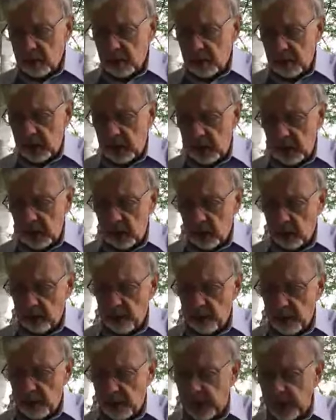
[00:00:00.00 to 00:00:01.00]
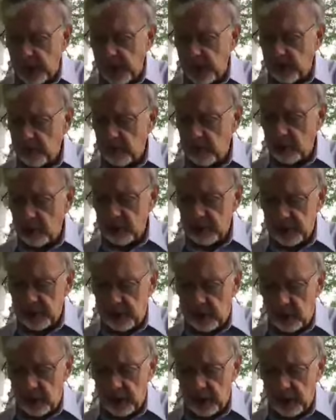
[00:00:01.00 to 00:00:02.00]
hymn that I haven't
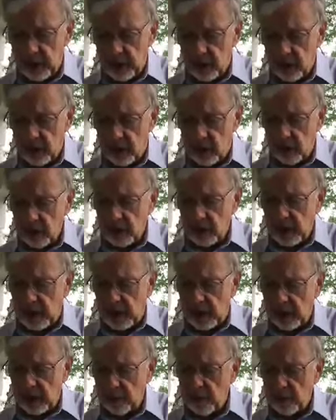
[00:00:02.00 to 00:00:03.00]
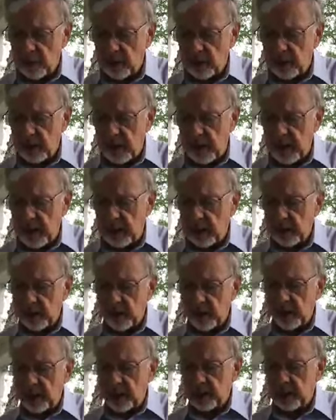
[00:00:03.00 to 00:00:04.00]
sung in a long time, but the title
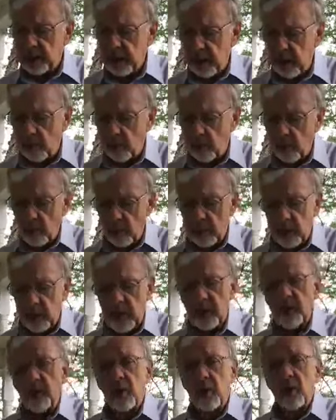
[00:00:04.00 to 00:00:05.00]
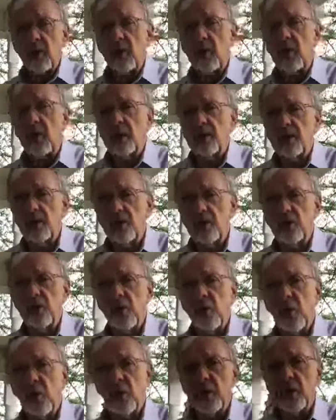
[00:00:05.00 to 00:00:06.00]
is I Won't Have to Cross
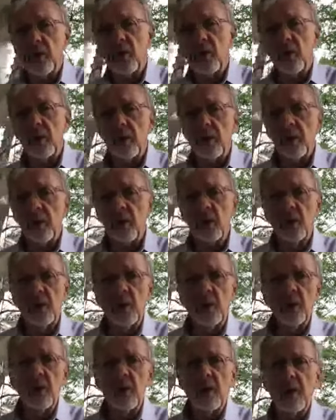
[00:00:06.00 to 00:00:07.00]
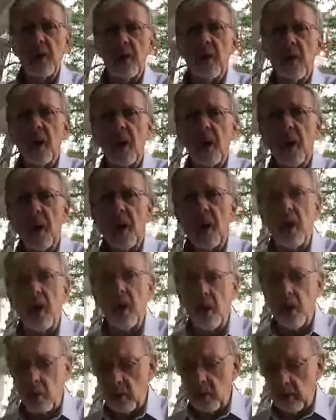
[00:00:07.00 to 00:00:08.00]
Jordan
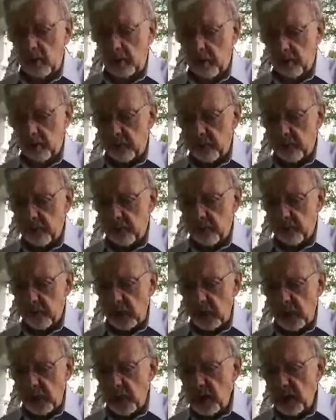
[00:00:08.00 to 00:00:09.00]
Alone and